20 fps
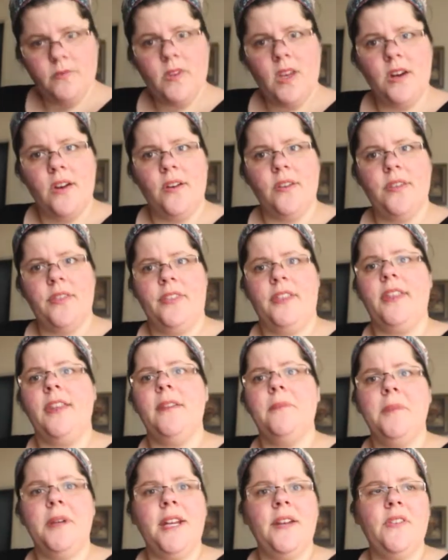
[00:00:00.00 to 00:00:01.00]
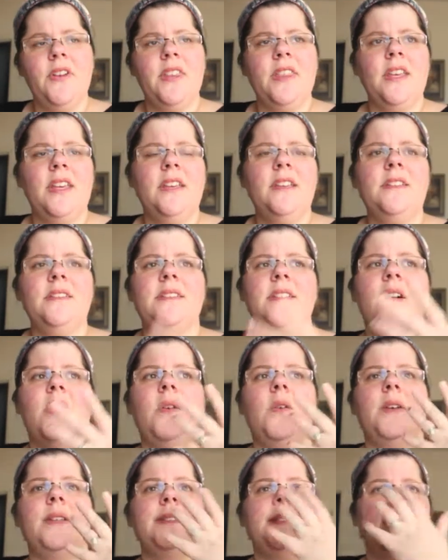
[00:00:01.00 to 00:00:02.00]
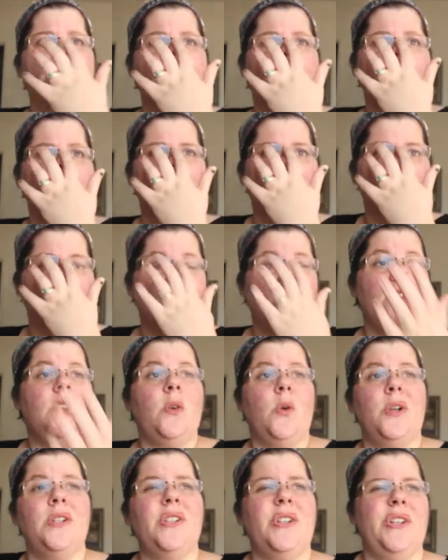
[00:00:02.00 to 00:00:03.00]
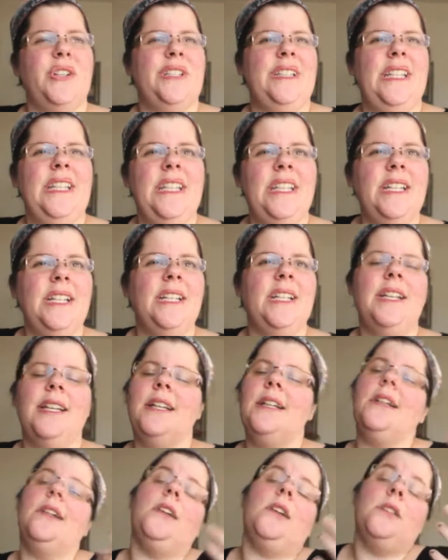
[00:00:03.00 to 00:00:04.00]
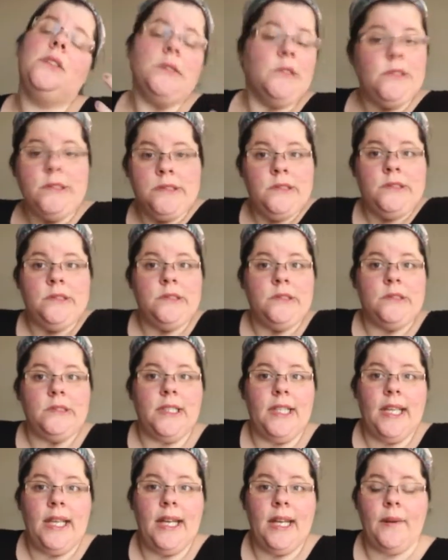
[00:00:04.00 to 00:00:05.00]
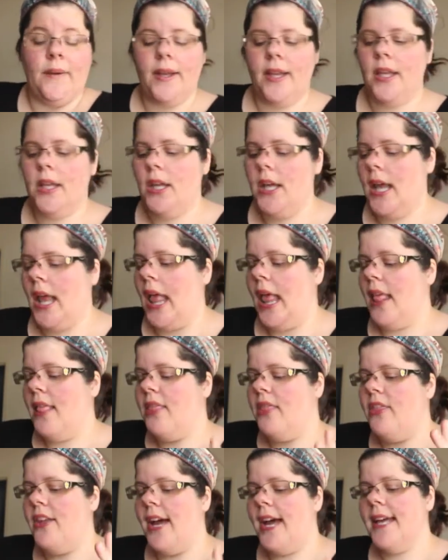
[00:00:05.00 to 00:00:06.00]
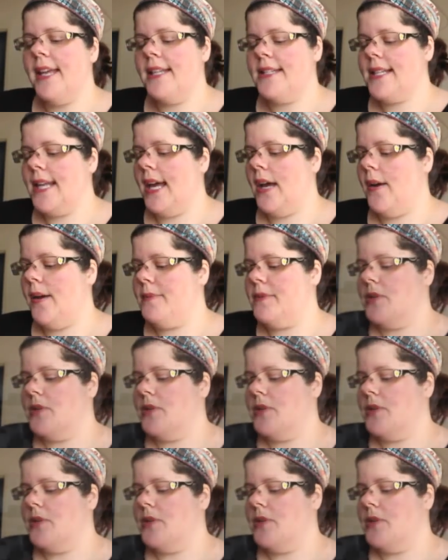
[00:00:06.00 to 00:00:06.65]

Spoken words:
her theme and everything. So it's like towards her need. Anyway, that is how I'm